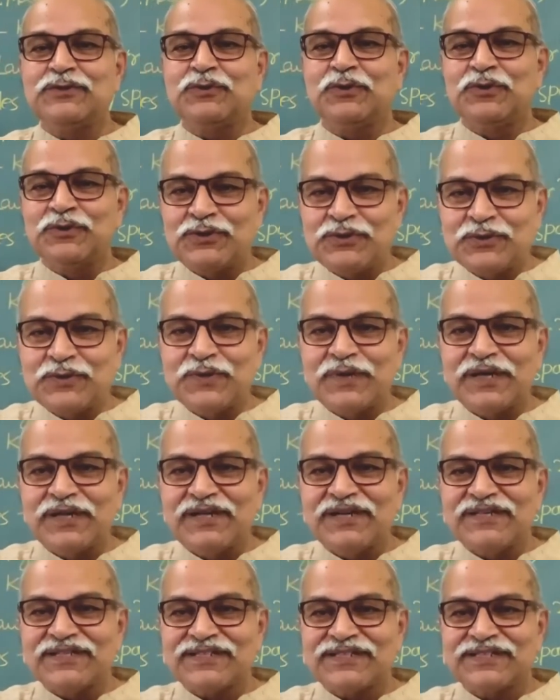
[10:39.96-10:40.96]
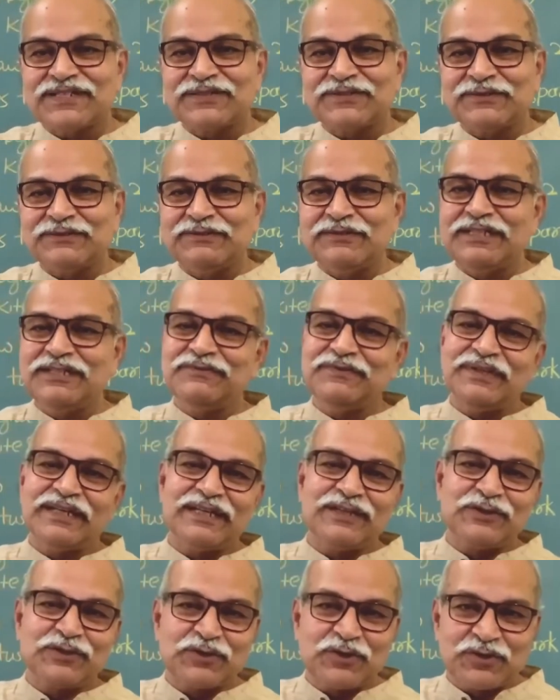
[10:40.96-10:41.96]
known to us, only we
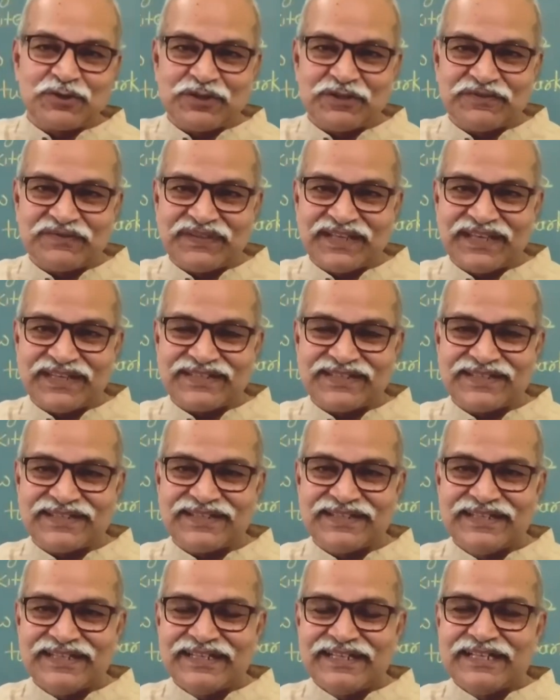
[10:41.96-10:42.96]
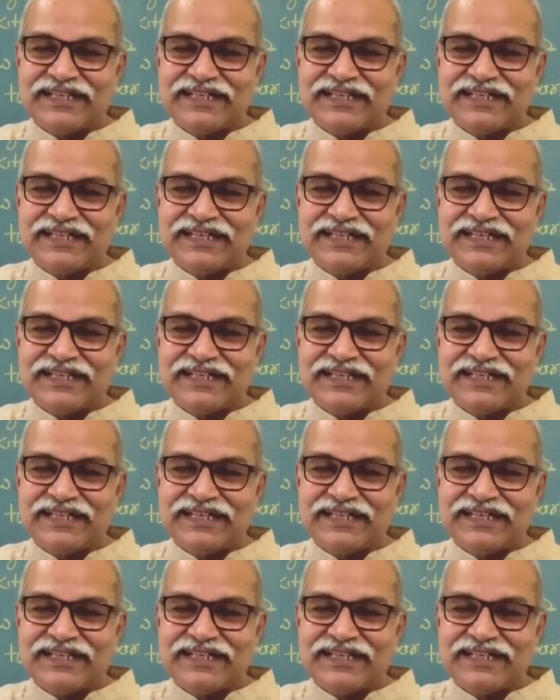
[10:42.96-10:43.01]
can talk of this.